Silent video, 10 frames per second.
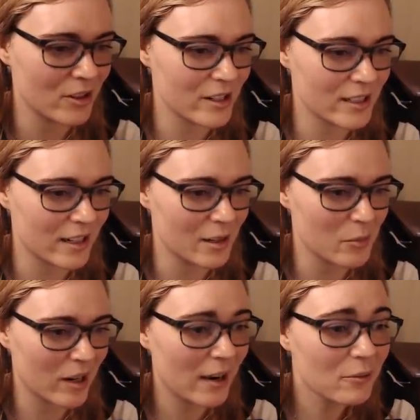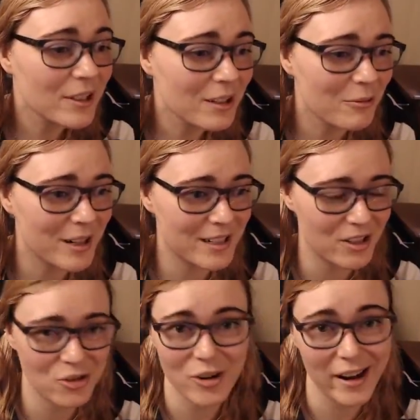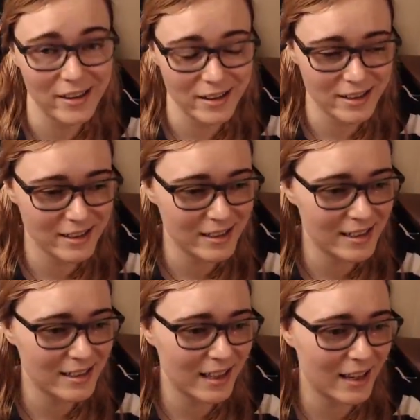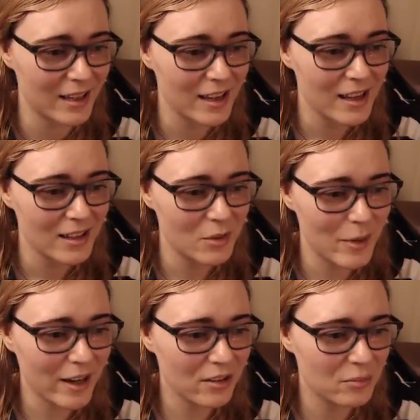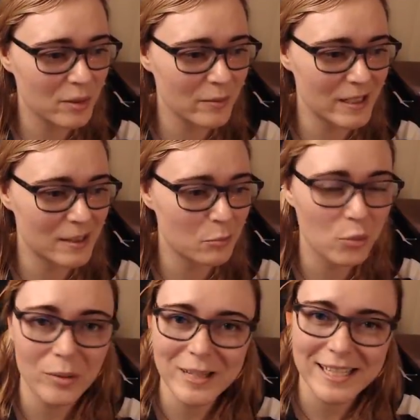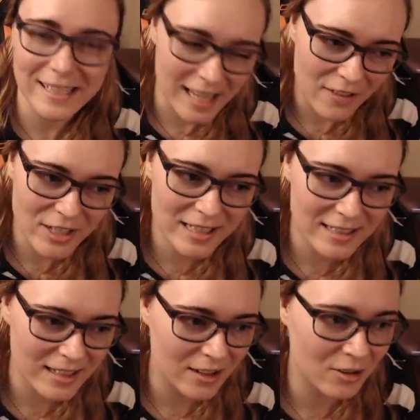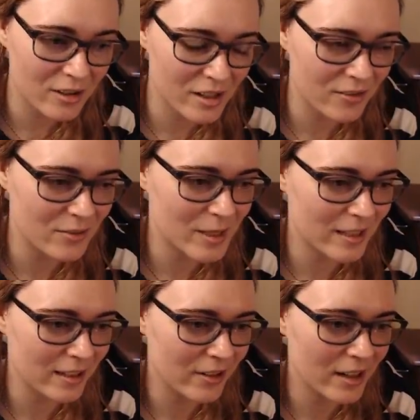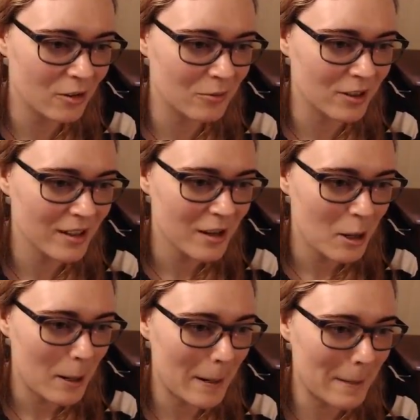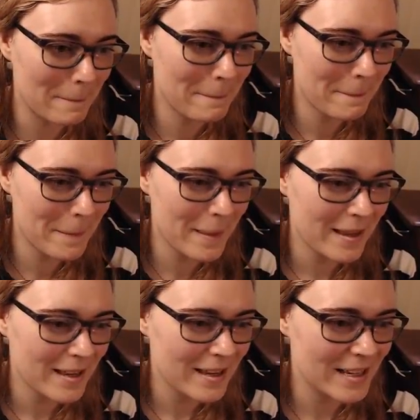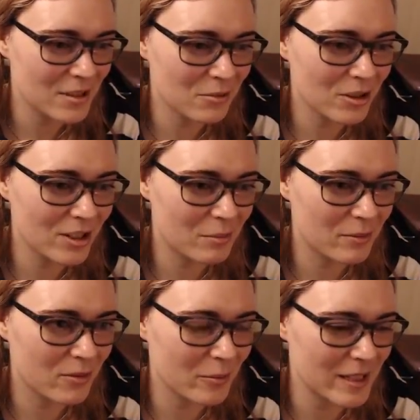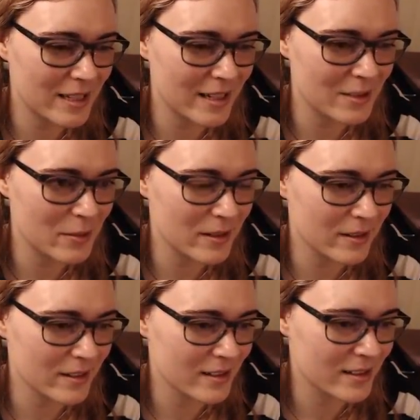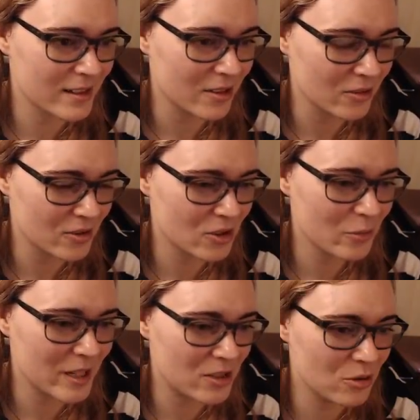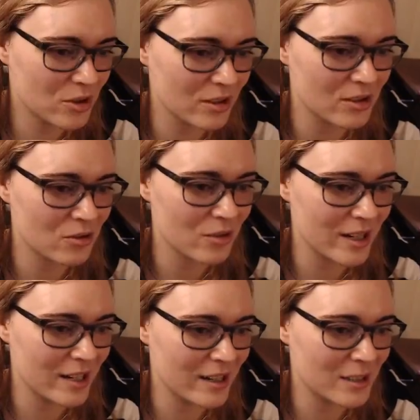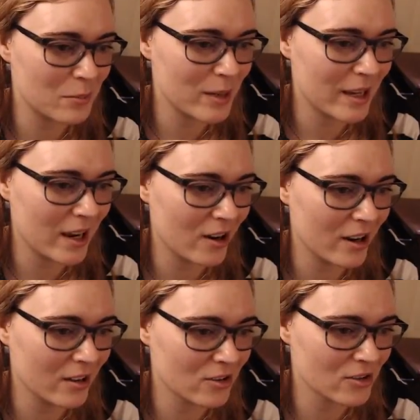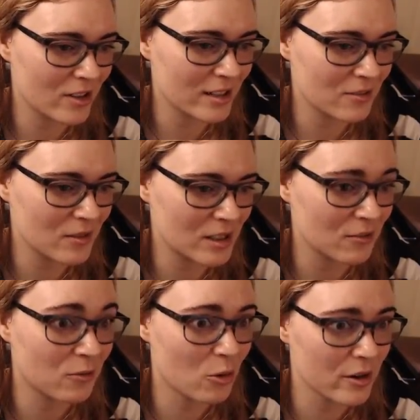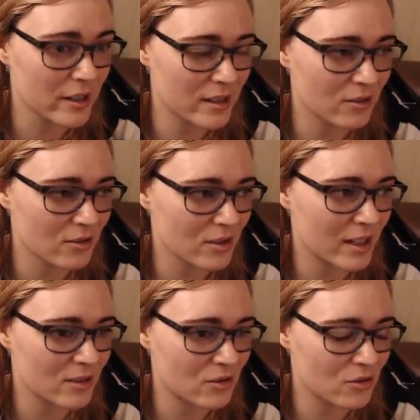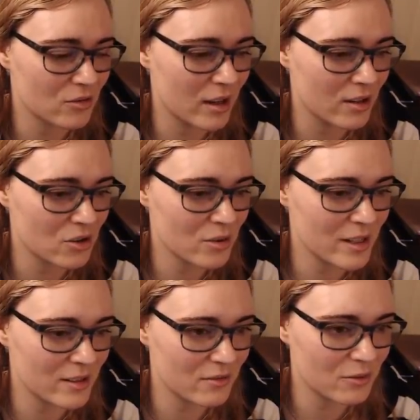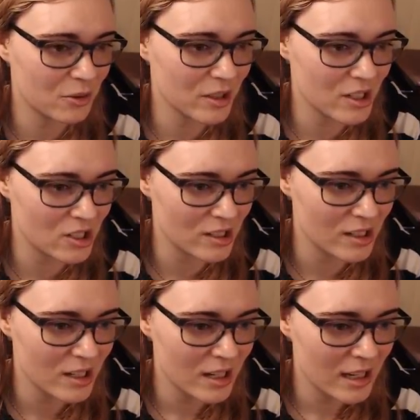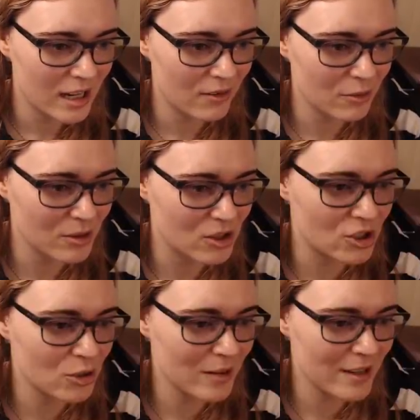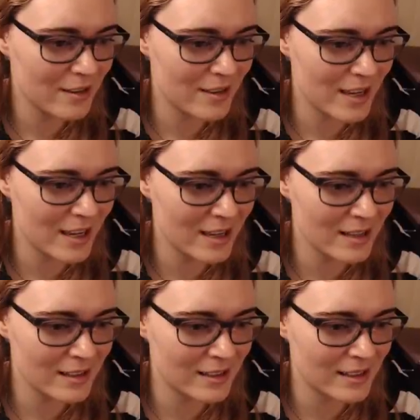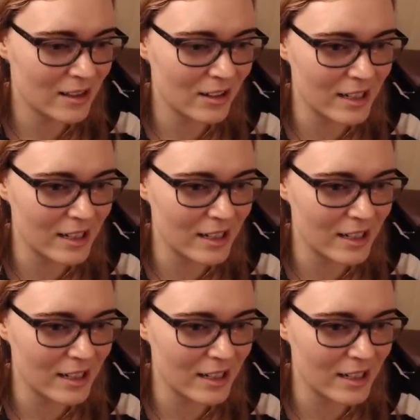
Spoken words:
very exciting, but I really wanted to try this. This, like, the Battle of Pribyslavice, I have no idea if I'm saying that right, hopefully, is a really good performance test because, you know, there's so many dudes on the screen. It's a big area. There's lots of, it's a forest, so there's lots of trees and foliage, and everyone's doing things. It's not